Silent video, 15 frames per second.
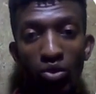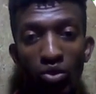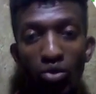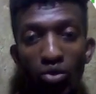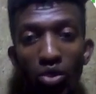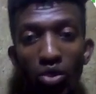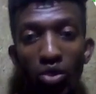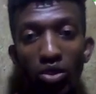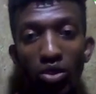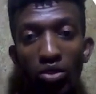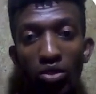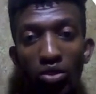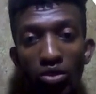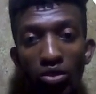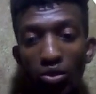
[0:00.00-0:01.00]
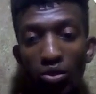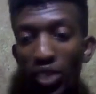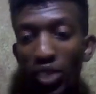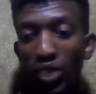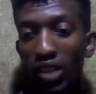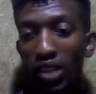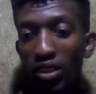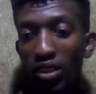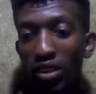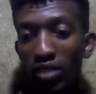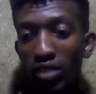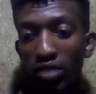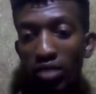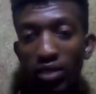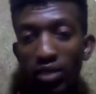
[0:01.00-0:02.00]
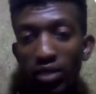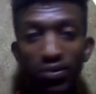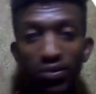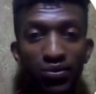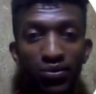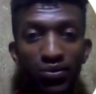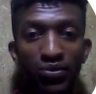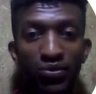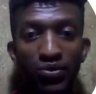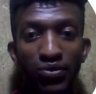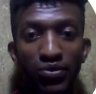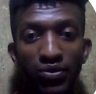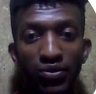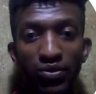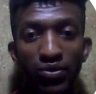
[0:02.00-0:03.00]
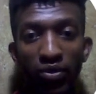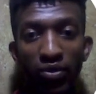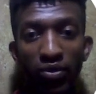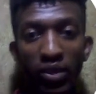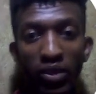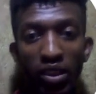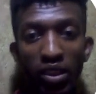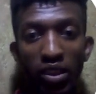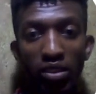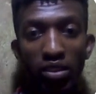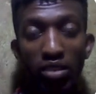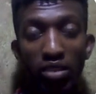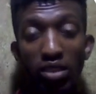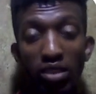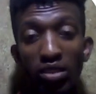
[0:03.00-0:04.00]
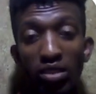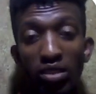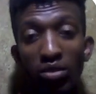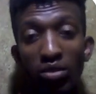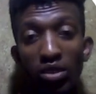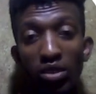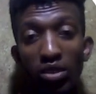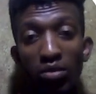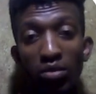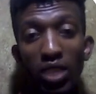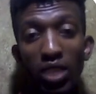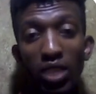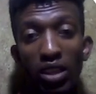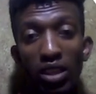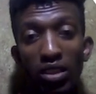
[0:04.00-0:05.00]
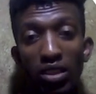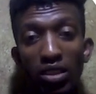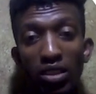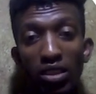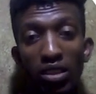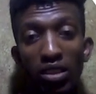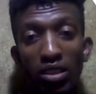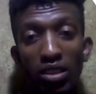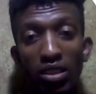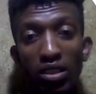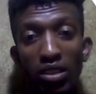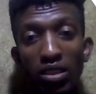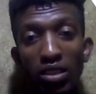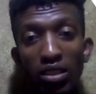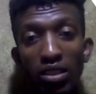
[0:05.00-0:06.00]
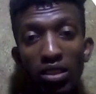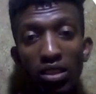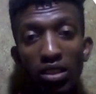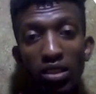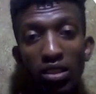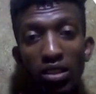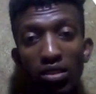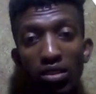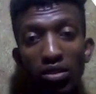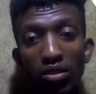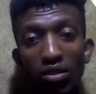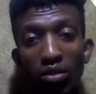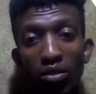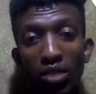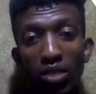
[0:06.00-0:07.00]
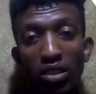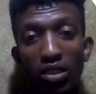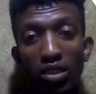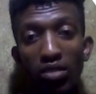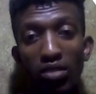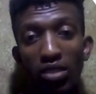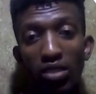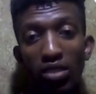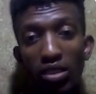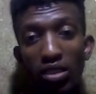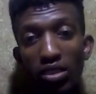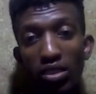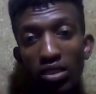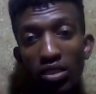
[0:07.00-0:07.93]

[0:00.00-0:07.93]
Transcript: Gold on the weekly time frame. As you can see, there was a buy right there. Encompass everything.